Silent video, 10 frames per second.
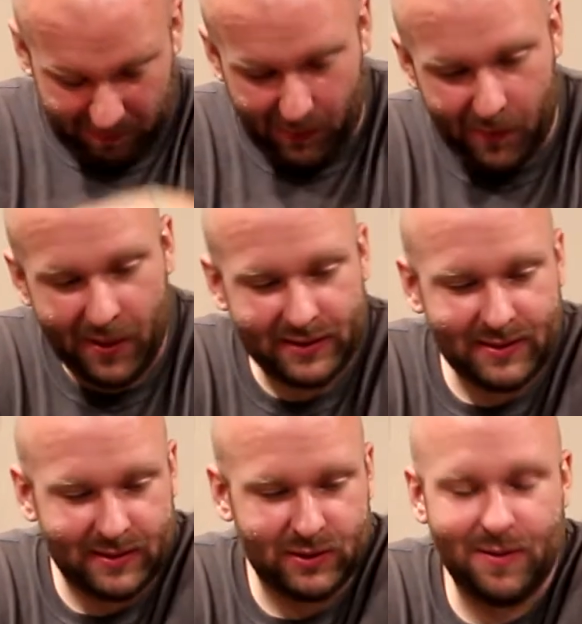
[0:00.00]
We went into
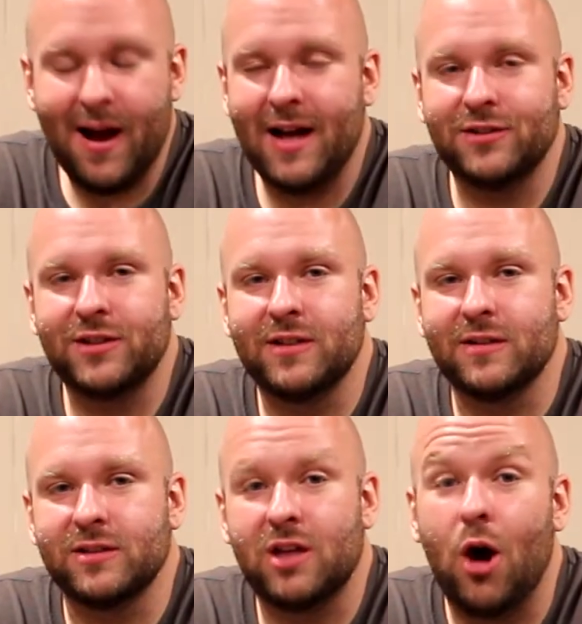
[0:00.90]
this garage and
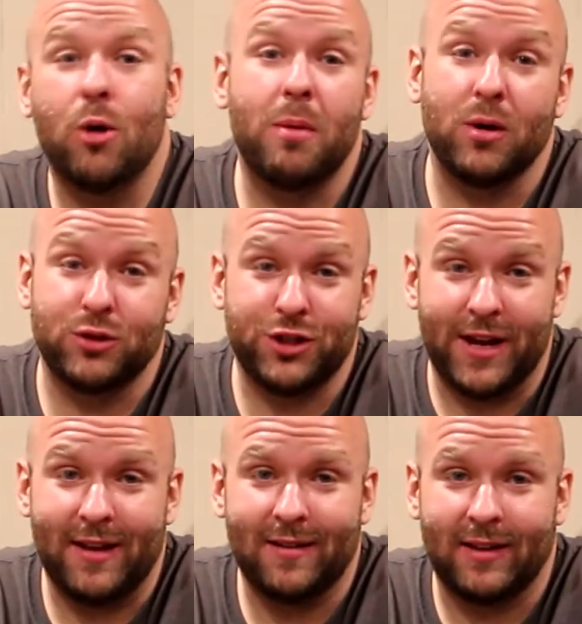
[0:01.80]
there's hobo
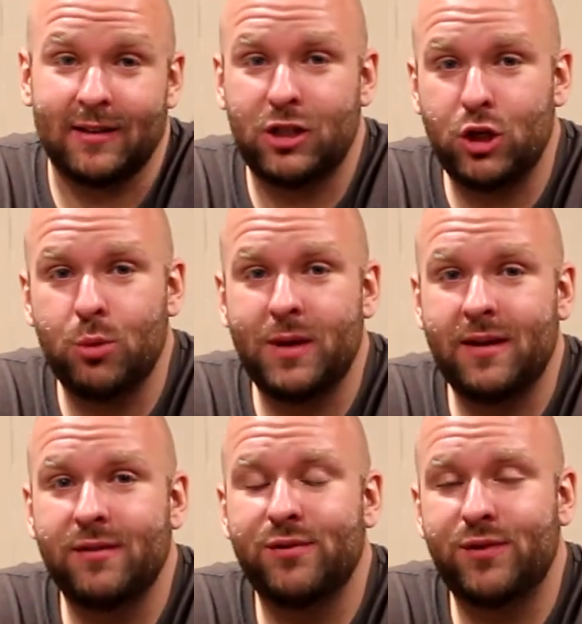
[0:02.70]
shit. Like
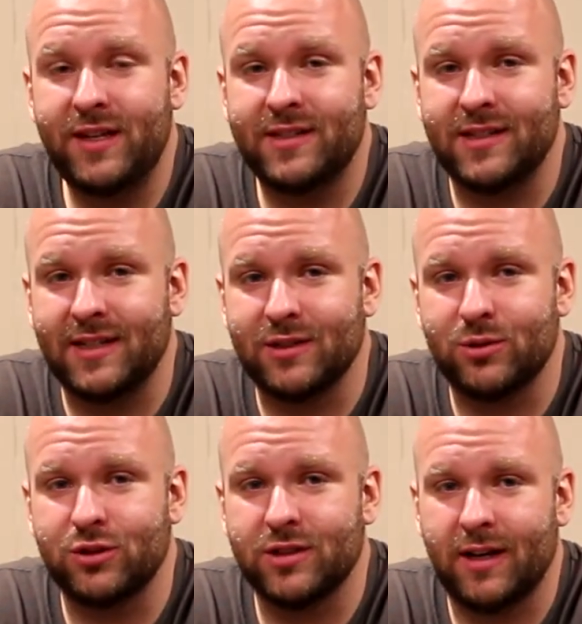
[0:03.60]
human feces
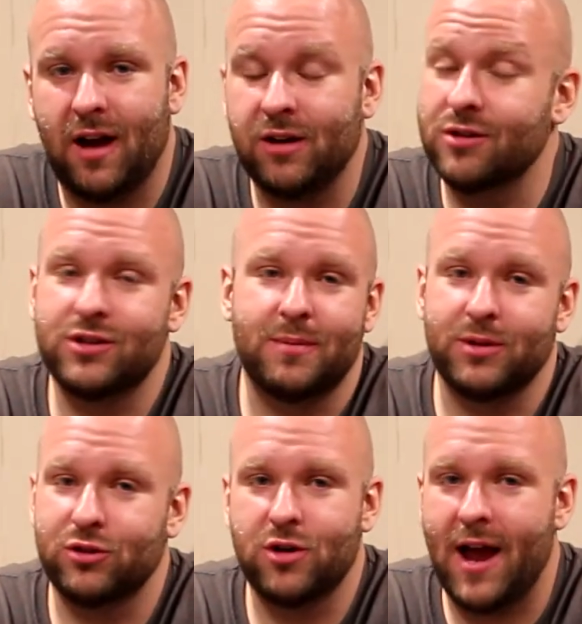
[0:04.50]
was just like under some of
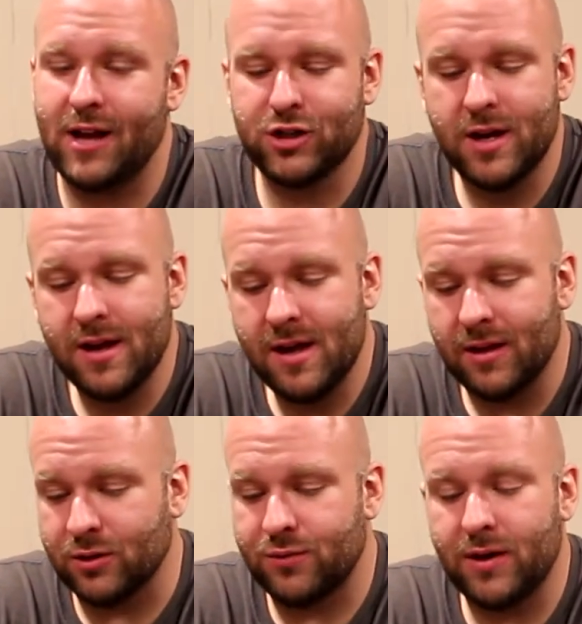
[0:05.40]
the trash.
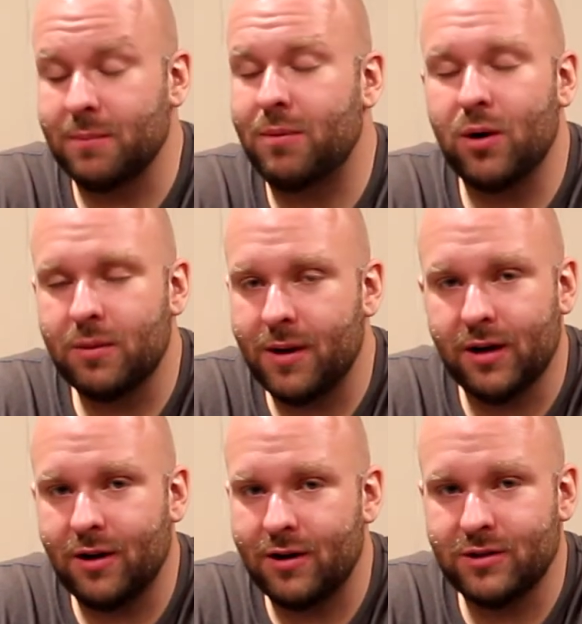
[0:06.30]
There's fucking Pokemon
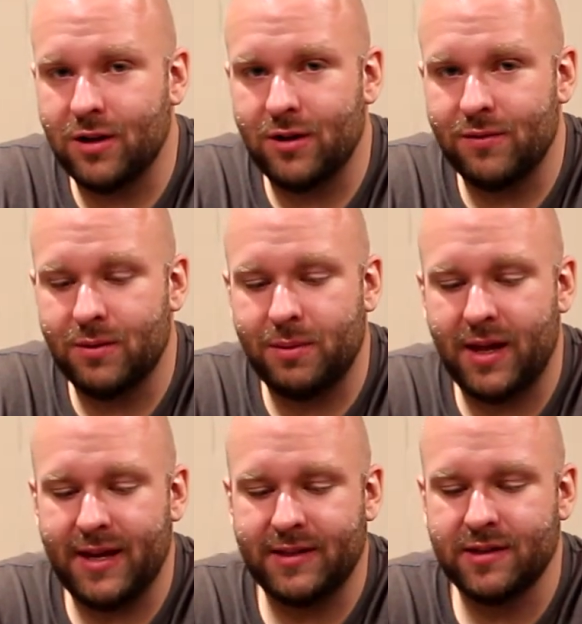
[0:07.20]
cards all over the
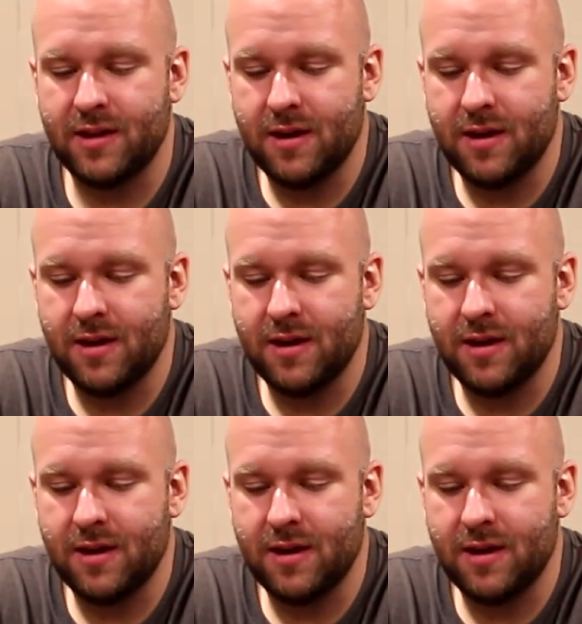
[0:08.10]
place.